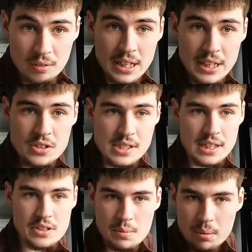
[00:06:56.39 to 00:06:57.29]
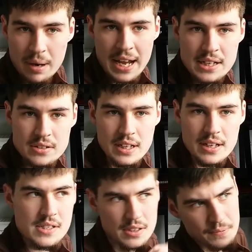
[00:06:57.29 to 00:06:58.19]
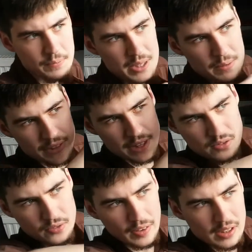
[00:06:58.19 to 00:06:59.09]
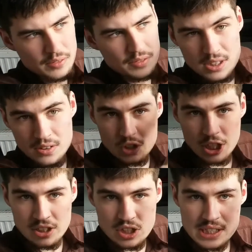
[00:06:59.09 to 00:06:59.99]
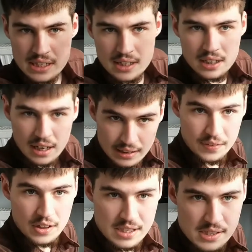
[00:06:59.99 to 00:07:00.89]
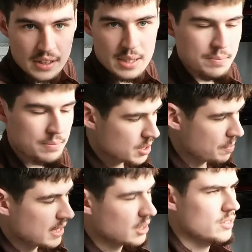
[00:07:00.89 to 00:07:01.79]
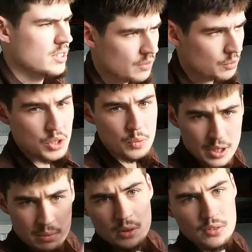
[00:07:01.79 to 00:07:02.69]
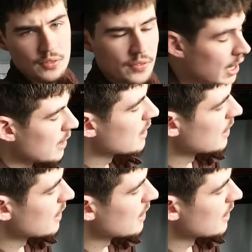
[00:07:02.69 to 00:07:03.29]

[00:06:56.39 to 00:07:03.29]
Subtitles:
Really interesting, actually. I'll put my hand on there. It's sort of the felt sort of changes colour very slightly depending on sort of which way you move the fur.